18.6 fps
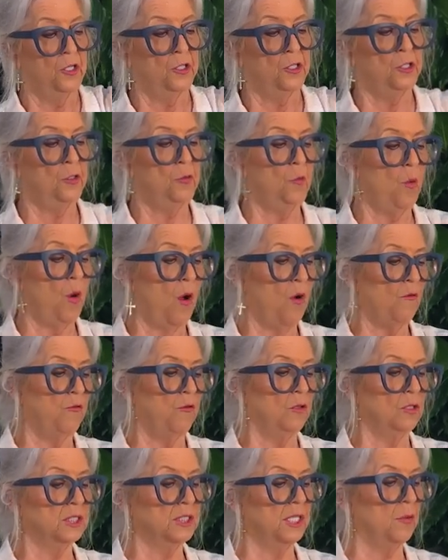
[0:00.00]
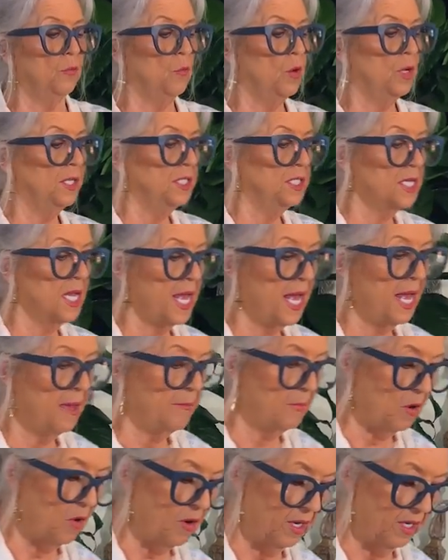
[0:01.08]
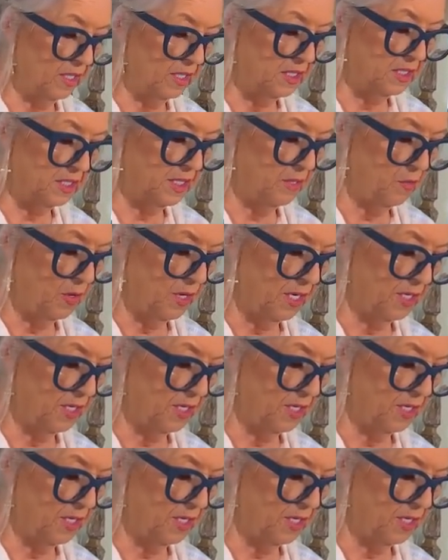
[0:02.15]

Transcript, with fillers: two waffles at one time. All right, let's see what